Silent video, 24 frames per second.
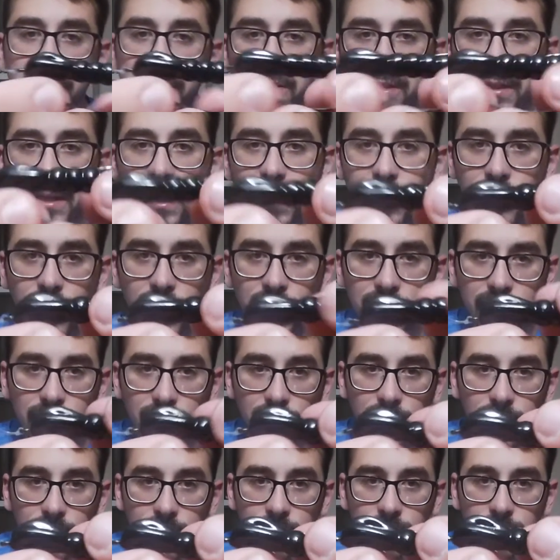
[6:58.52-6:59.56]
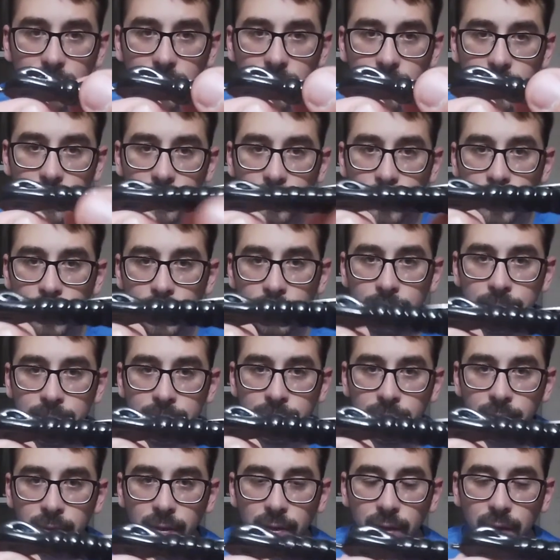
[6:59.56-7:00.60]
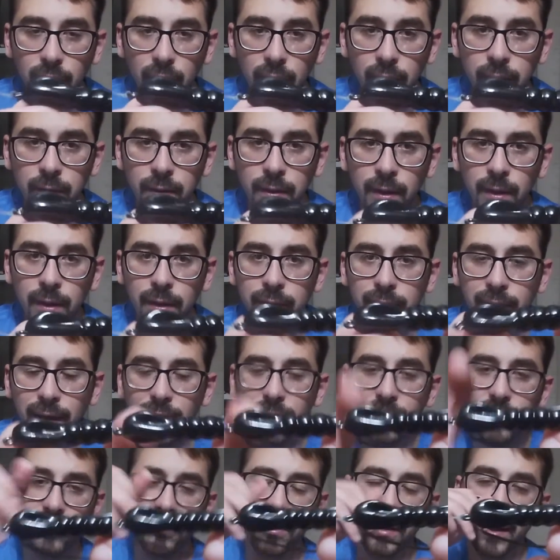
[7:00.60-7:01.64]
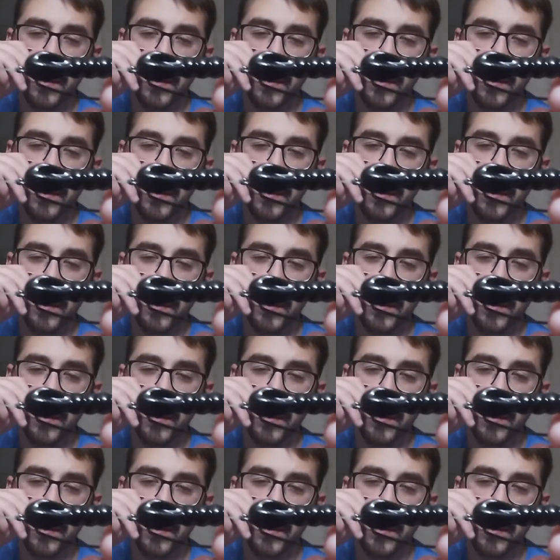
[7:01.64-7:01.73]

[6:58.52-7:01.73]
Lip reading: what you get right there, okay? Now there's a